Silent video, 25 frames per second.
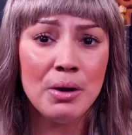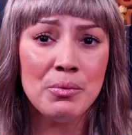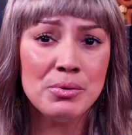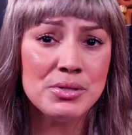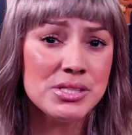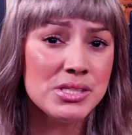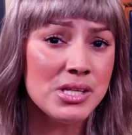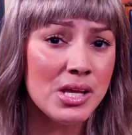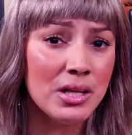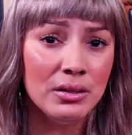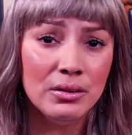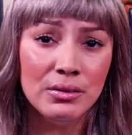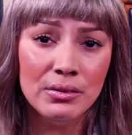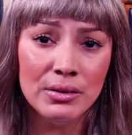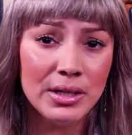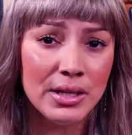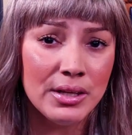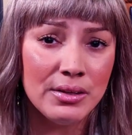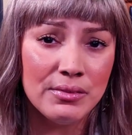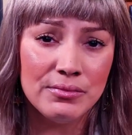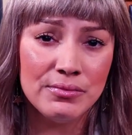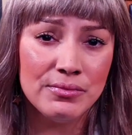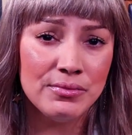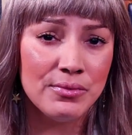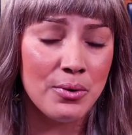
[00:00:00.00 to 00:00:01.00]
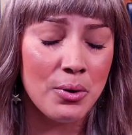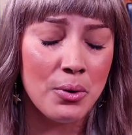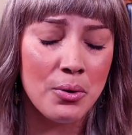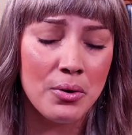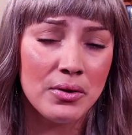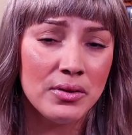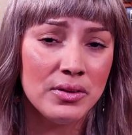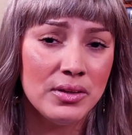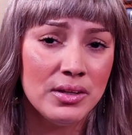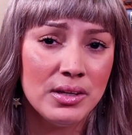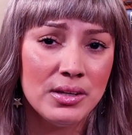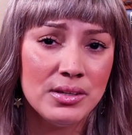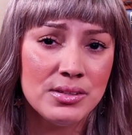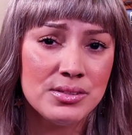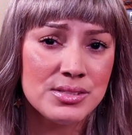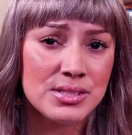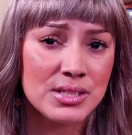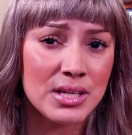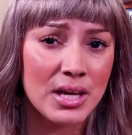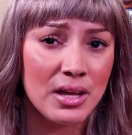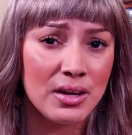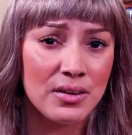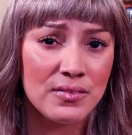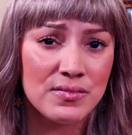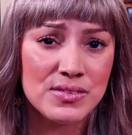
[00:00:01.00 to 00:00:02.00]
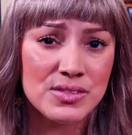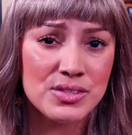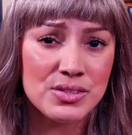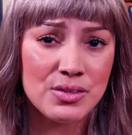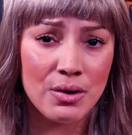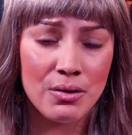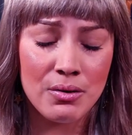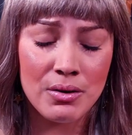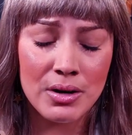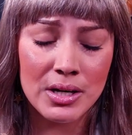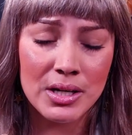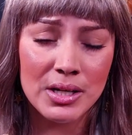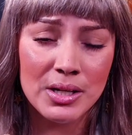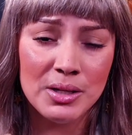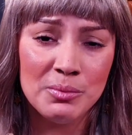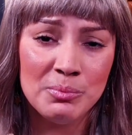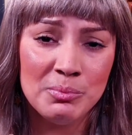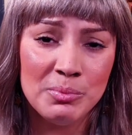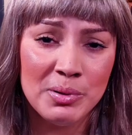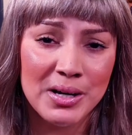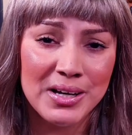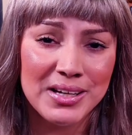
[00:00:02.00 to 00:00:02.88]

I was not looking for this kind of story,